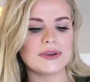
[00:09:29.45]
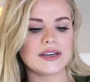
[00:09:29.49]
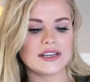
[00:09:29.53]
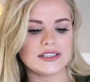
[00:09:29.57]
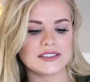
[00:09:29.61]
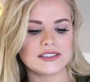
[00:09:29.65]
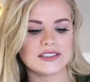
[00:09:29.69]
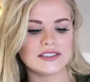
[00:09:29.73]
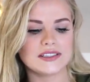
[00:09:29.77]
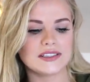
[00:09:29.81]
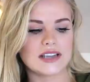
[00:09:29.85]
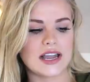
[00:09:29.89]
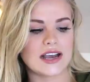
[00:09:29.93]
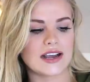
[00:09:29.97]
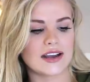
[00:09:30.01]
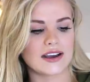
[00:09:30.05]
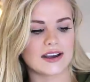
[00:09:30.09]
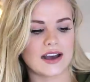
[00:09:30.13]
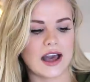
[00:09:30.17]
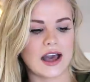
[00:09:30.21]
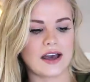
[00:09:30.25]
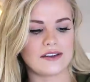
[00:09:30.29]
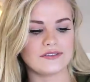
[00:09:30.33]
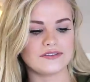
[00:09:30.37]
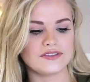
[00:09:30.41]
but it's like a
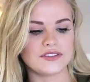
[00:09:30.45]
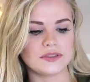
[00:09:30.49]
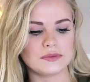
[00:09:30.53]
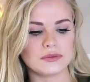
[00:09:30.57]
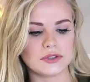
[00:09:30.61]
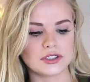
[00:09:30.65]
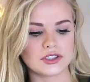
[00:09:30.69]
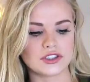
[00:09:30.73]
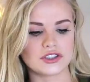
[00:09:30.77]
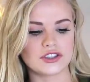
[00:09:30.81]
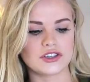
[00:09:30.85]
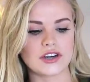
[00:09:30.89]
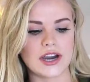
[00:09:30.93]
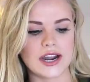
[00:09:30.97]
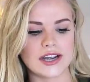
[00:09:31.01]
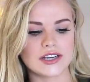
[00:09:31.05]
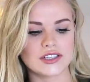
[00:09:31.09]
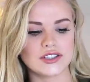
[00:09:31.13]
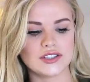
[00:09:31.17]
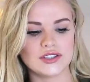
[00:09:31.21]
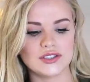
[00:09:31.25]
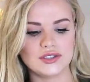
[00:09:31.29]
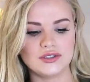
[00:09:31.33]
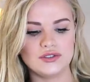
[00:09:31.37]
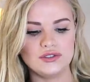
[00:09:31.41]
comfortable
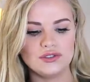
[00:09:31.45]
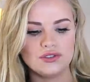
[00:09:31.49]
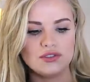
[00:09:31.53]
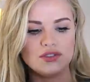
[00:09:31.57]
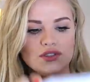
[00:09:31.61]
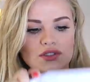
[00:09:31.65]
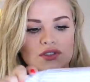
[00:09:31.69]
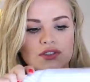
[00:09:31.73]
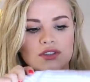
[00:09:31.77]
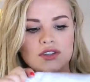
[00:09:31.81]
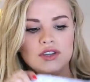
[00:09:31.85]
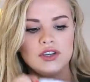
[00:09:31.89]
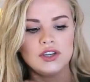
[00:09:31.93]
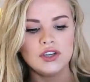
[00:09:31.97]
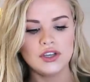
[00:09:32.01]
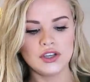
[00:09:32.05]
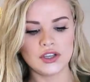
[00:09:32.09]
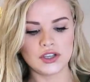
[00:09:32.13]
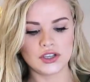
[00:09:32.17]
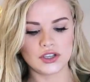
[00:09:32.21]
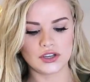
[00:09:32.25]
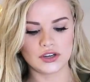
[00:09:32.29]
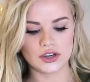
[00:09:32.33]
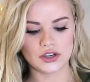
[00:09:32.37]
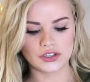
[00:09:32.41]
tracksuit,
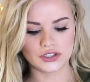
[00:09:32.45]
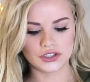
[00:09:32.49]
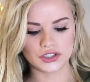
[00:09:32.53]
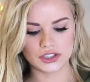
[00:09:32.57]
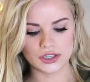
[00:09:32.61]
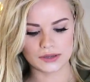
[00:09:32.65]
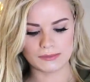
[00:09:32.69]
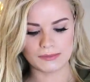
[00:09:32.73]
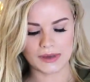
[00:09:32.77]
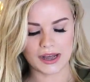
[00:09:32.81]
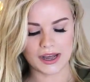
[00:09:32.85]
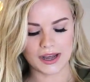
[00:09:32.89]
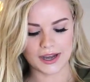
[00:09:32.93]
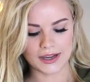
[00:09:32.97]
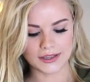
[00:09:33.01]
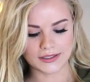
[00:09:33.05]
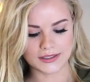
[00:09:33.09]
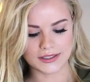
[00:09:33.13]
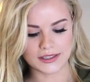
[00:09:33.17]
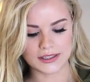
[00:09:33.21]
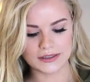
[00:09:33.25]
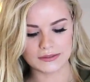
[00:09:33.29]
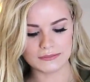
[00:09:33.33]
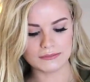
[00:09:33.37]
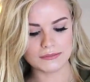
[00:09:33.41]
you know, gym
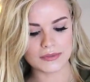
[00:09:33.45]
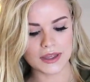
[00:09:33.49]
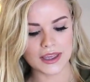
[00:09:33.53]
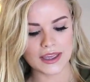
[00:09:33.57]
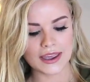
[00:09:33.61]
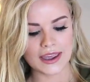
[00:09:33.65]
item.